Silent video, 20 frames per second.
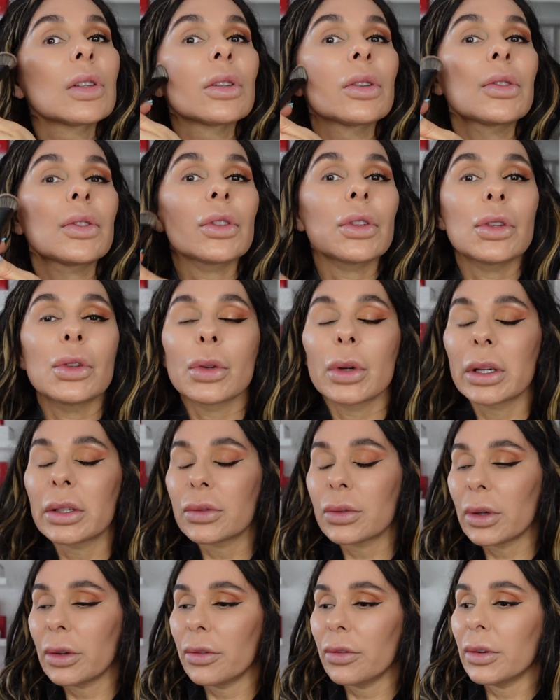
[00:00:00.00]
So you can
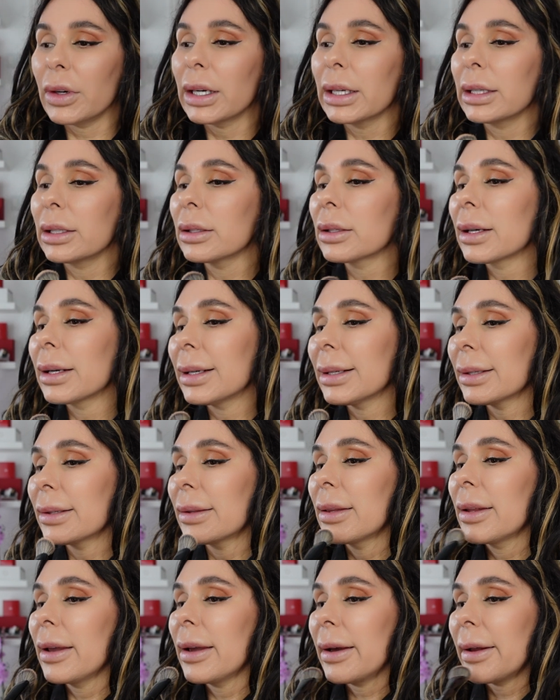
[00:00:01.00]
refine at
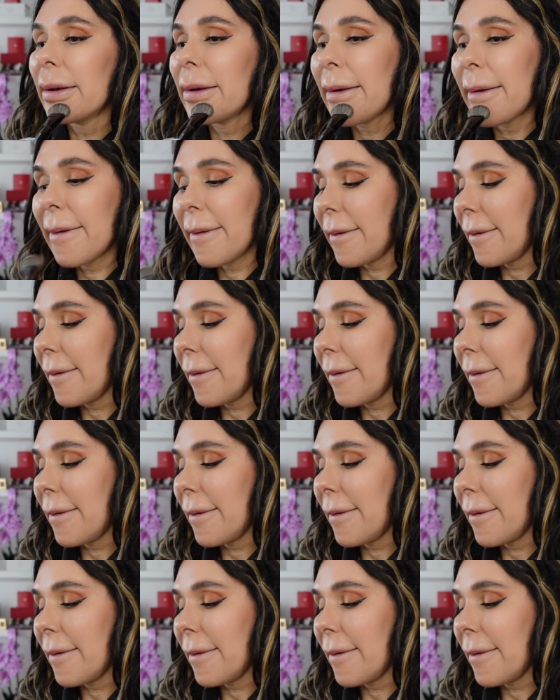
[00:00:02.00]
the end.